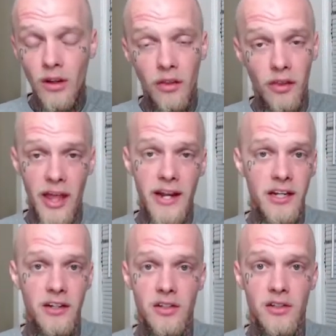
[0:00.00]
they
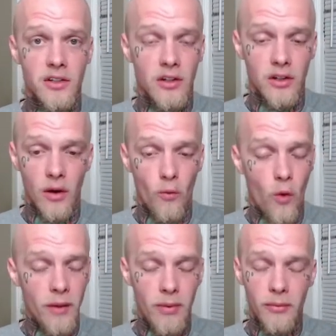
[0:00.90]
need to,
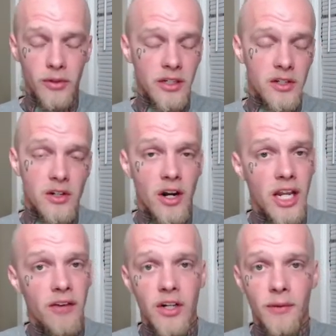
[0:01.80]
white people need to start
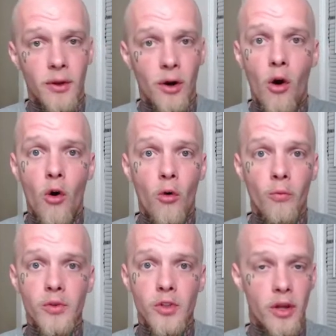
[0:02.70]
giving up their homes
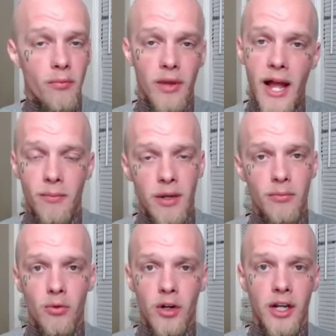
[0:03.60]
so that black
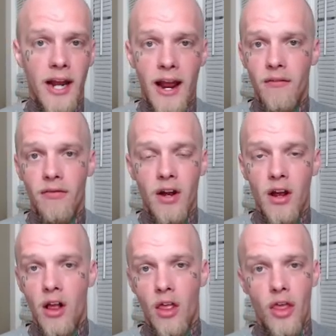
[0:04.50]
people can have
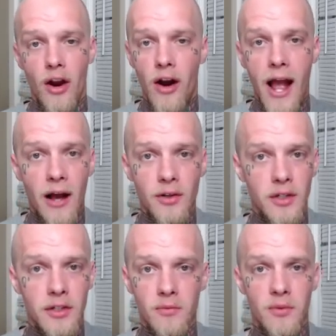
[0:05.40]
their
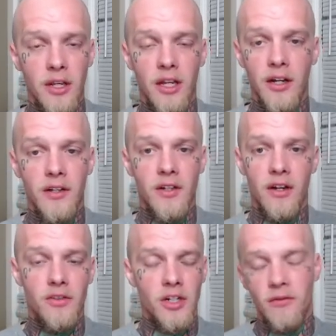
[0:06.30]
houses because of
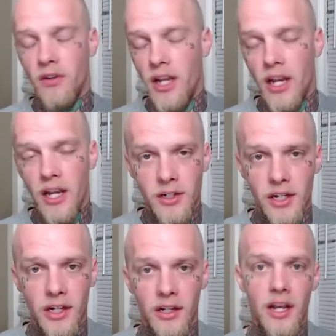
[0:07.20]

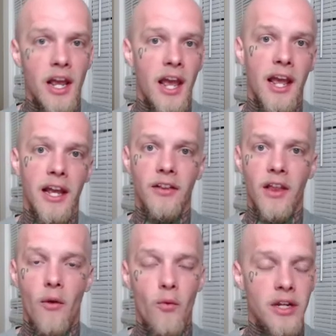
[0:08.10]
gentrification, and
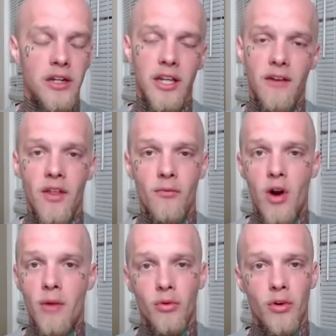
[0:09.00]
that we need to give them
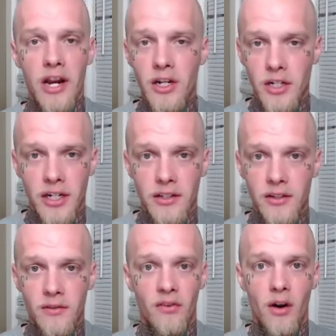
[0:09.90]
reparations
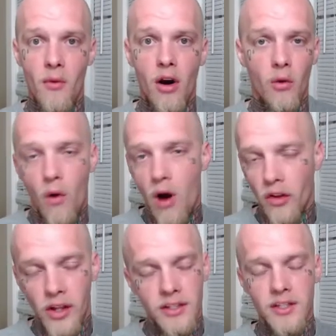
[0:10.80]
from our
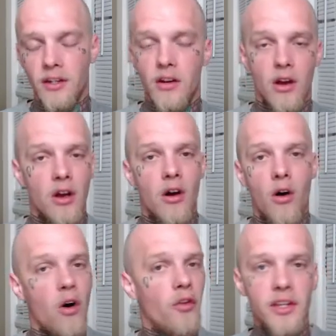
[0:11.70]
wallets and
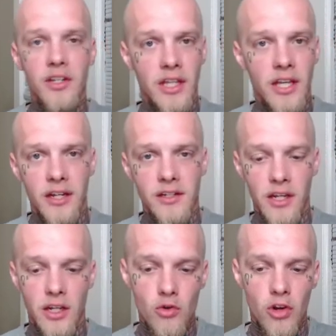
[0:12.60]
all these things.
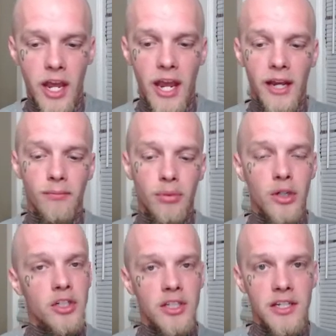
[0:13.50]
Like, you can't
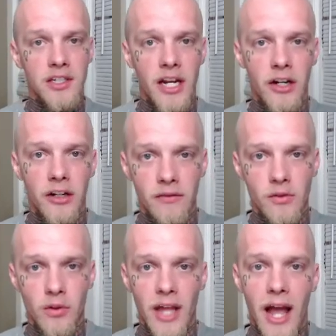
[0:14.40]
push these narratives
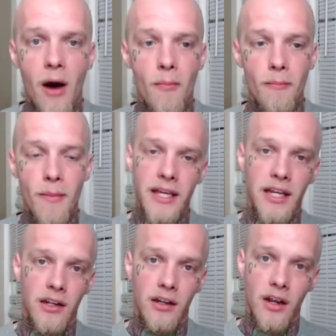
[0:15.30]
without
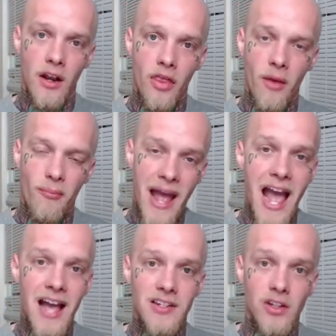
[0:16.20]
making the
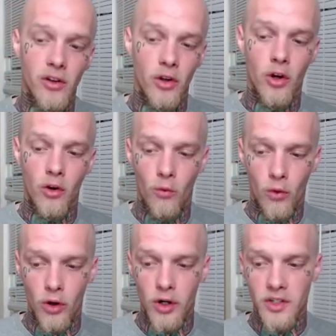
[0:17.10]
past look
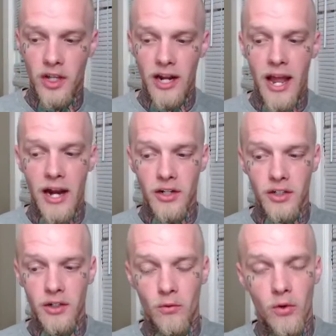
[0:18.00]
worse than it
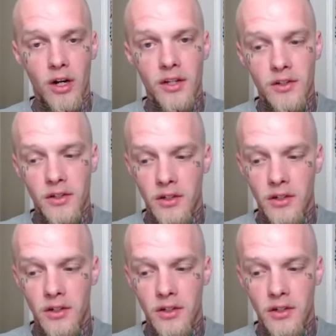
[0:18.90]
actually was.